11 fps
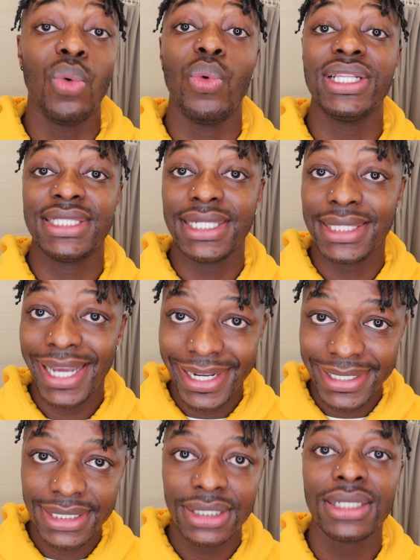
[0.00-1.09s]
Wednesday
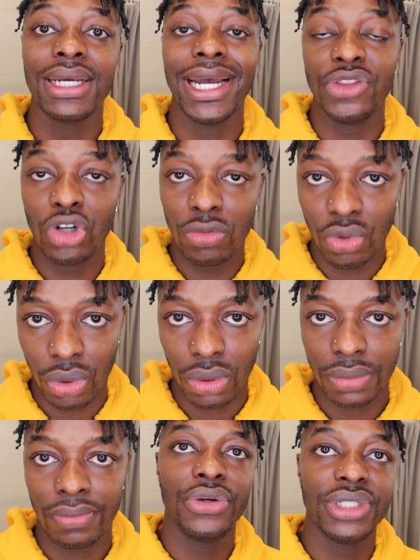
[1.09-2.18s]
night, I derma roll.
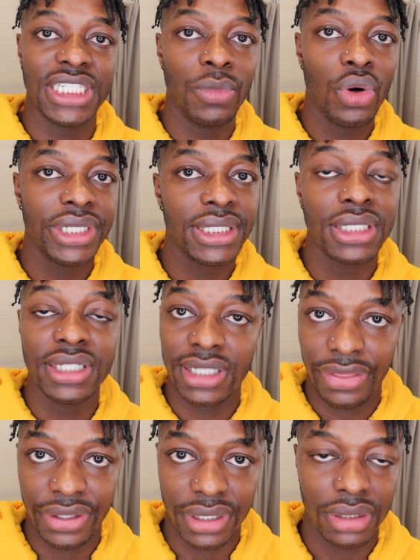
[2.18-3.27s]
Thursday morning,
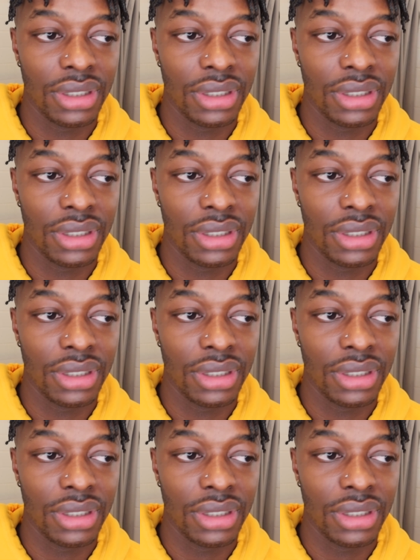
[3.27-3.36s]
nothing.